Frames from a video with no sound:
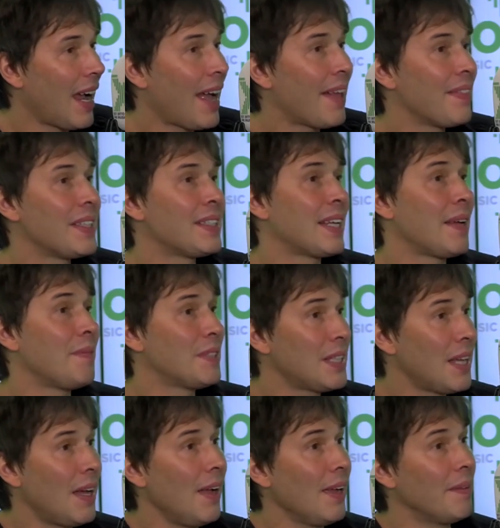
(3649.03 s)
At the same
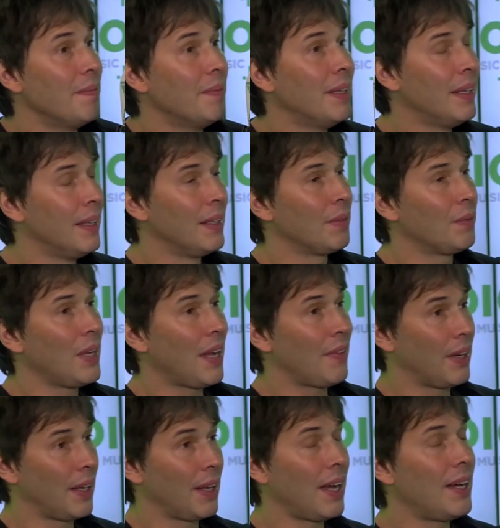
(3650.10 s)
time, we
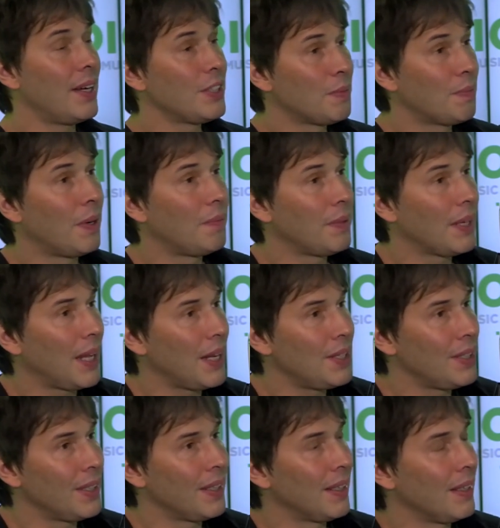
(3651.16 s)
have a large
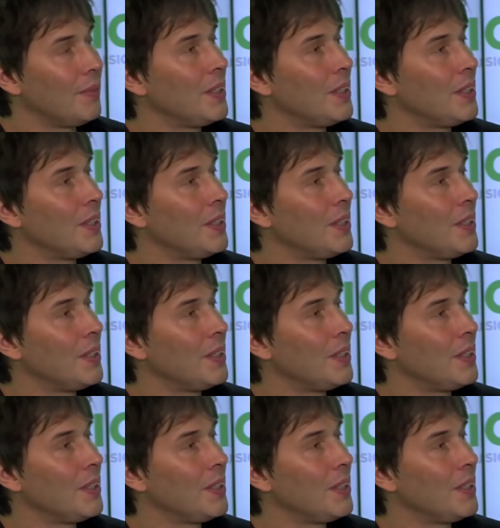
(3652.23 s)
population